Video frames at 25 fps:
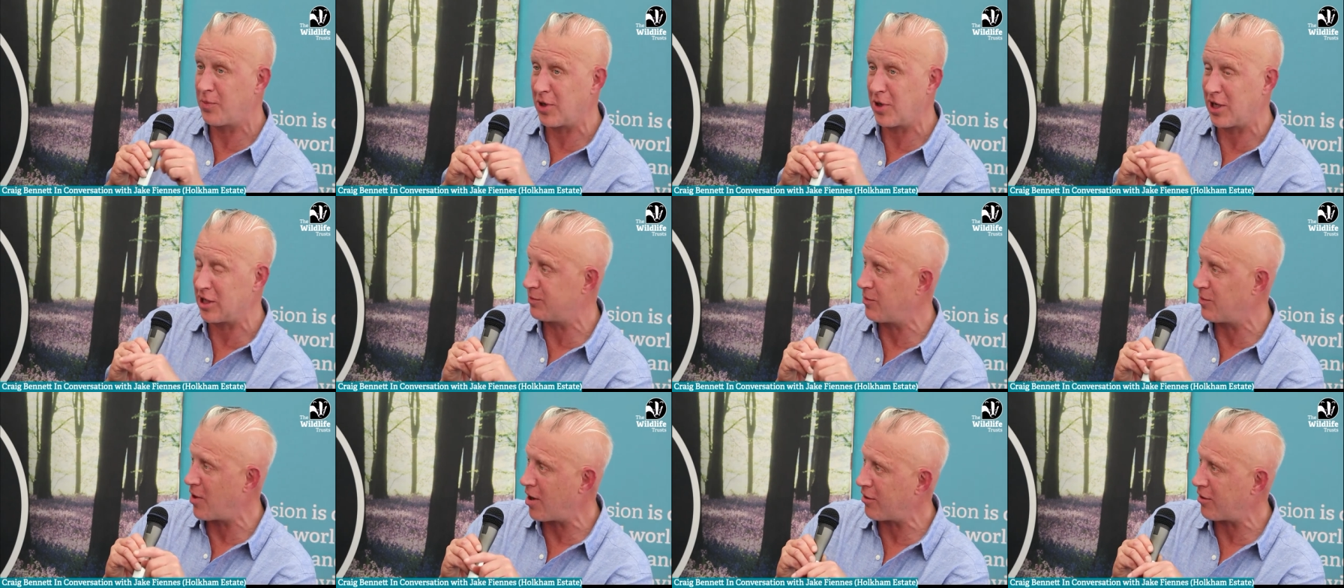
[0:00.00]
but
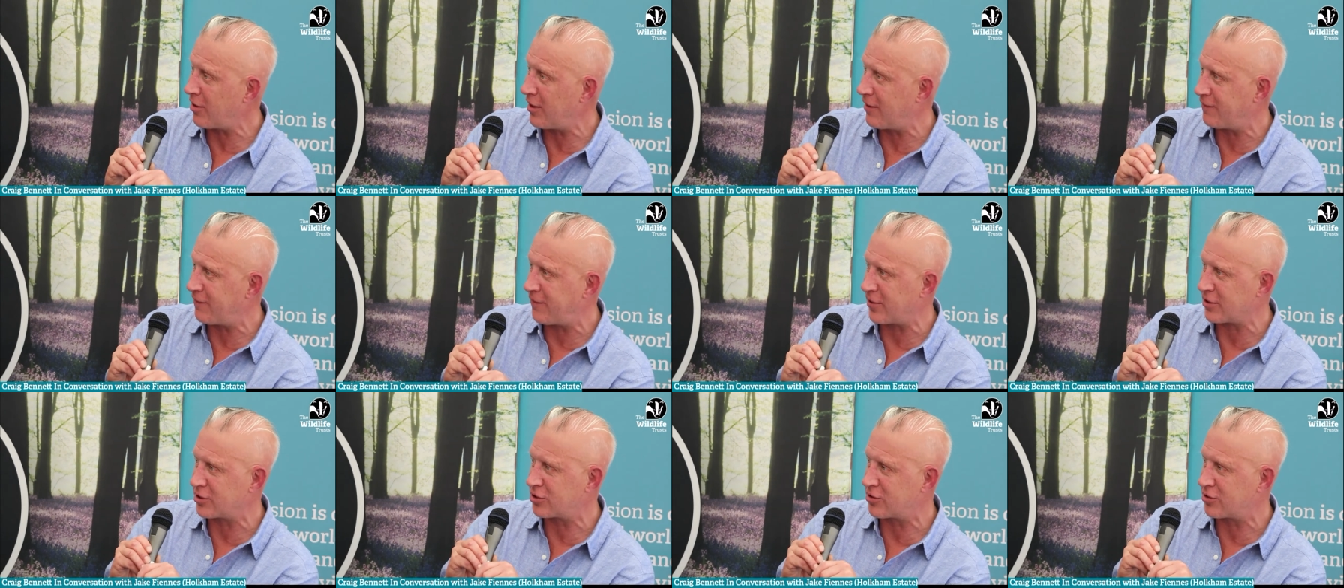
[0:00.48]
it's
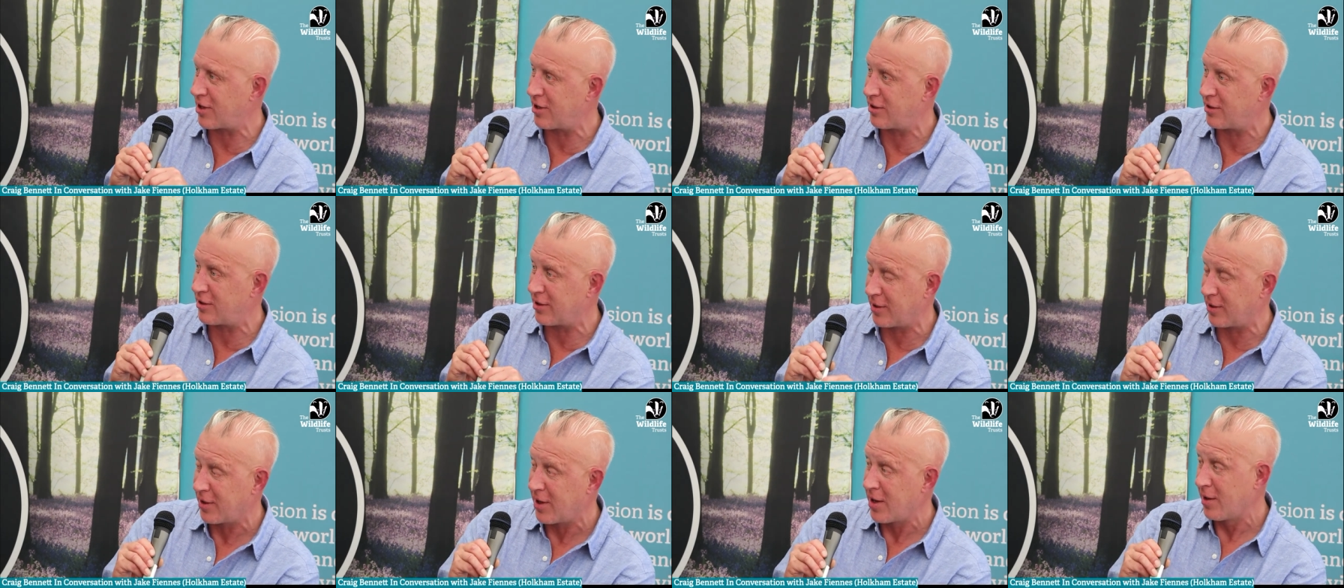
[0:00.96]
mildly
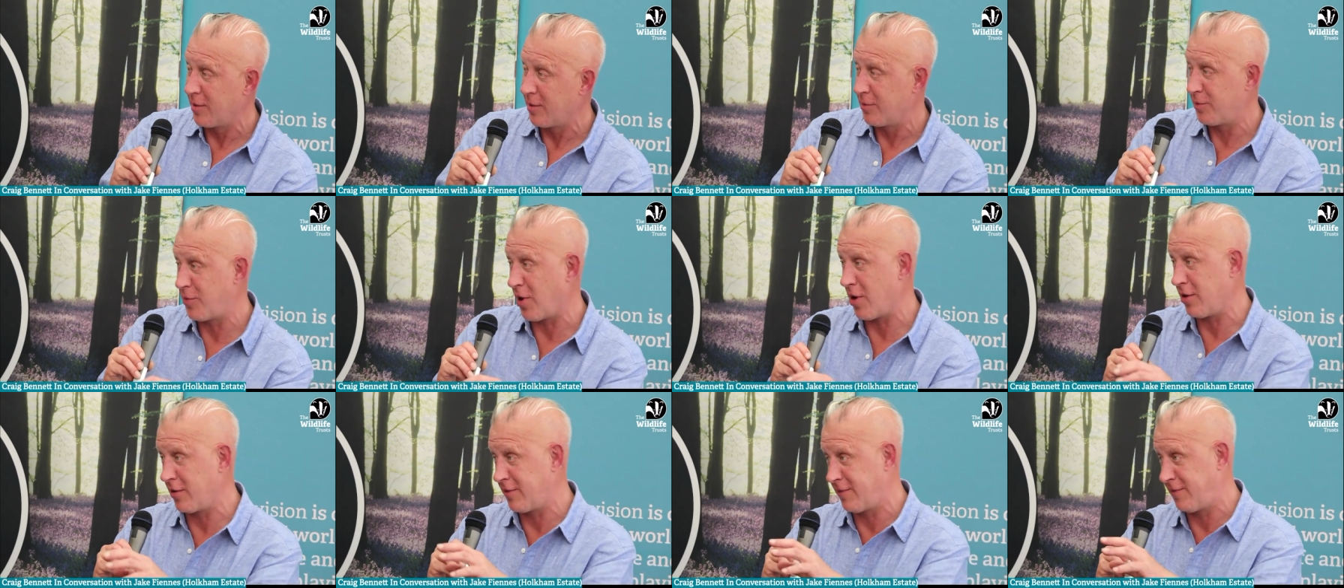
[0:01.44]
frustrating
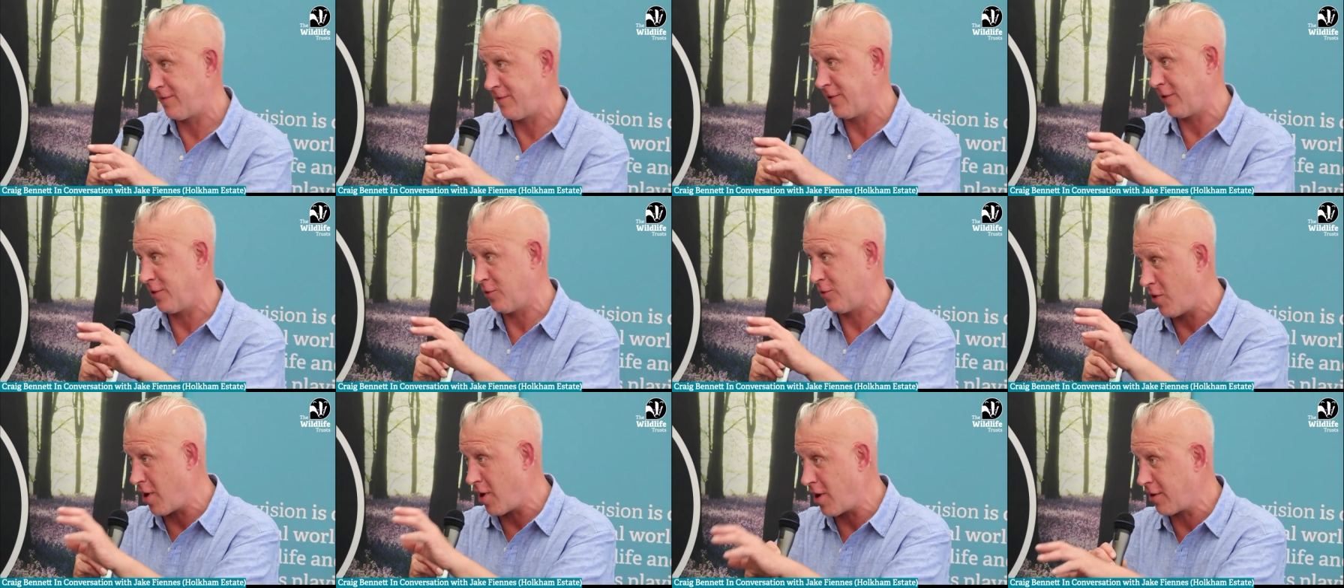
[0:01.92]
both
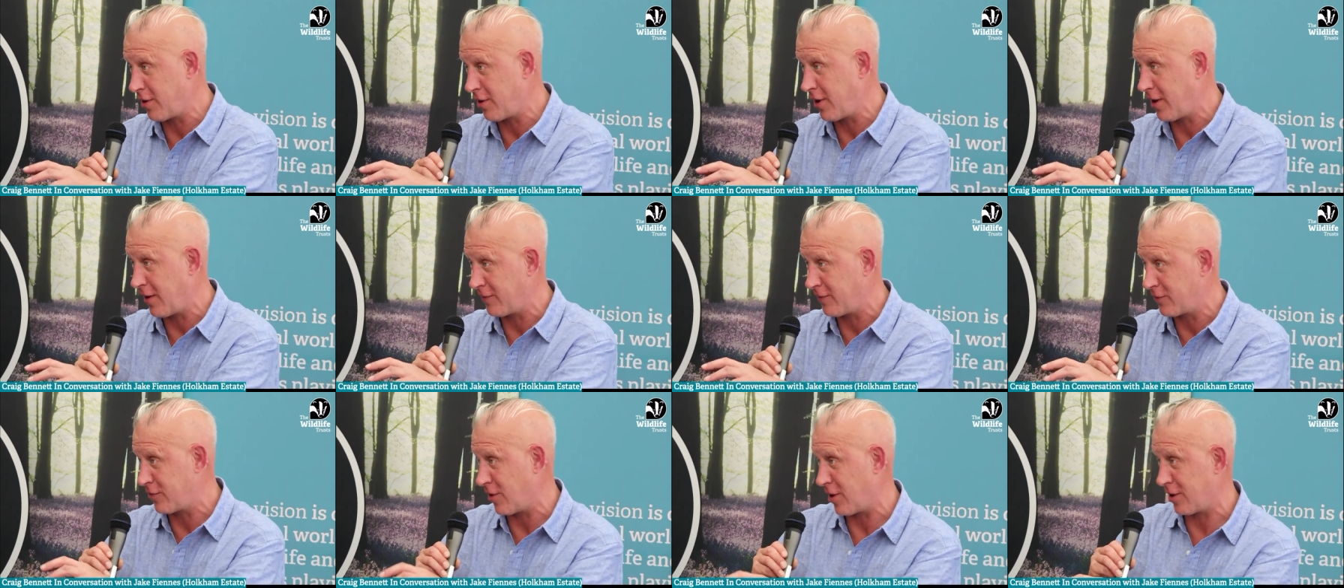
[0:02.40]
for the
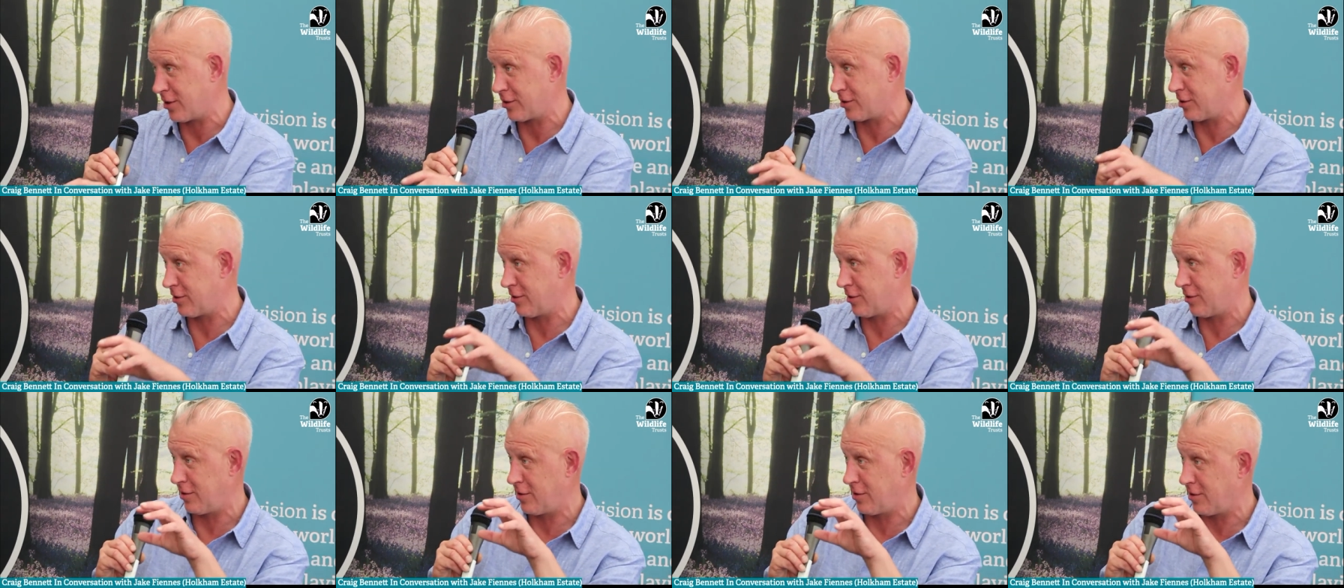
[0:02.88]
Wildlife
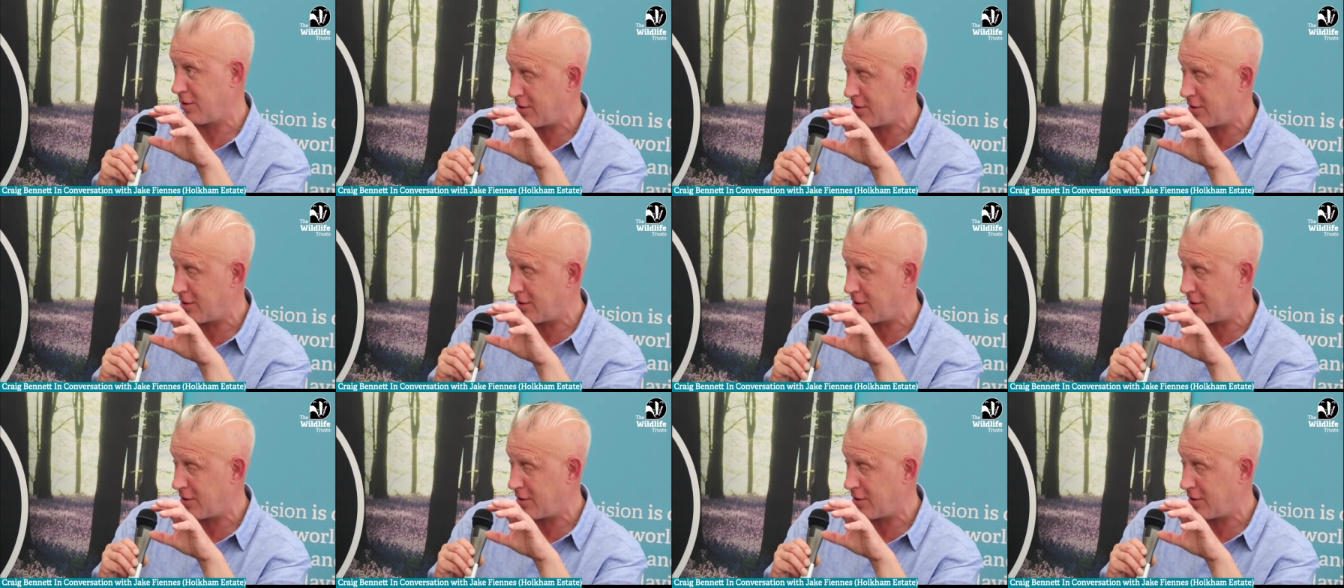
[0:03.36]
Trust,